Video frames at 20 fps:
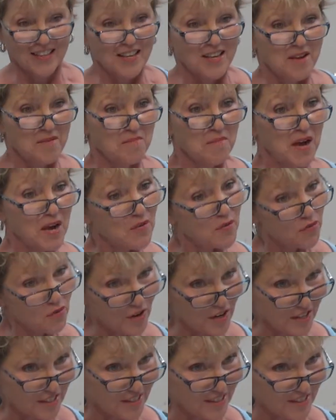My
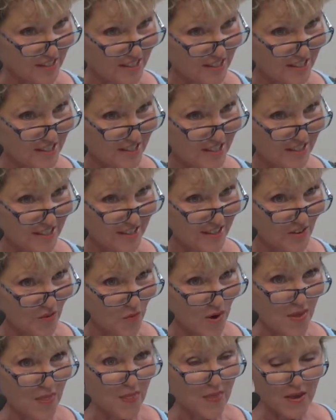friends,
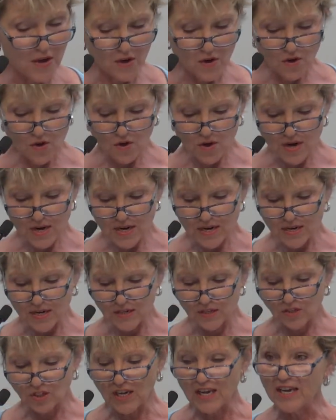when there
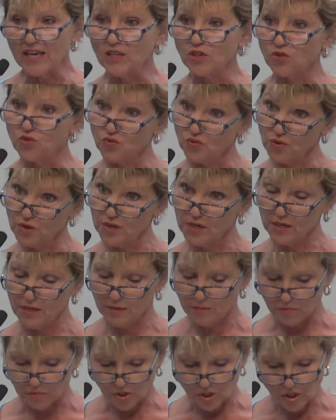is a
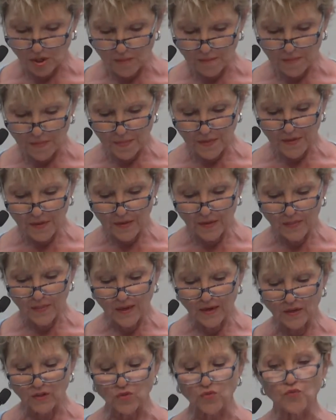dream, something
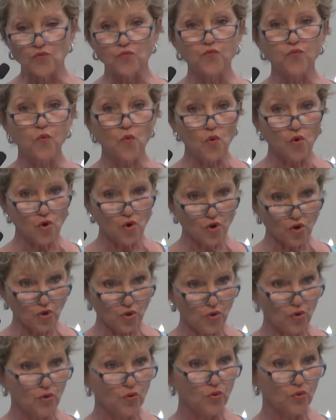that is for
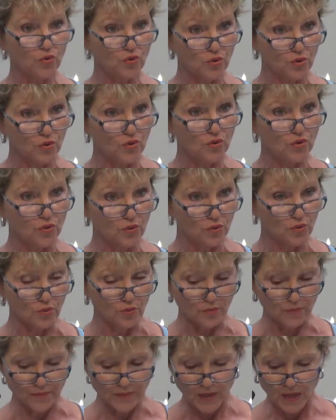you to
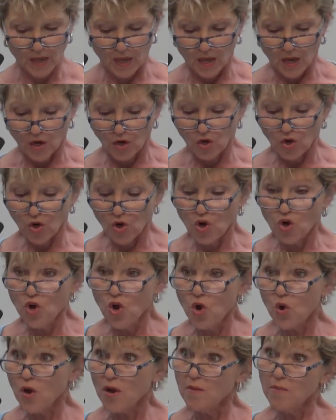do,
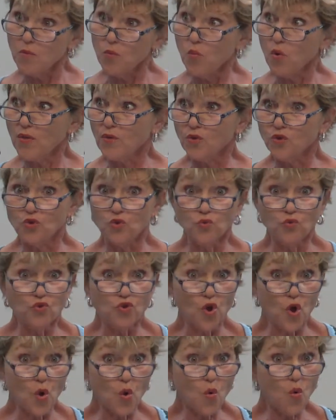no, whether you
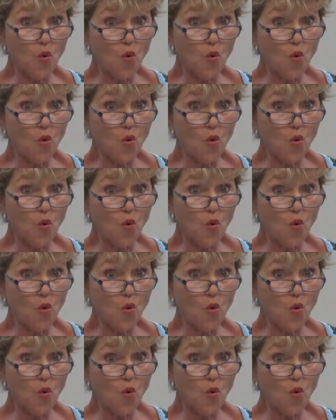know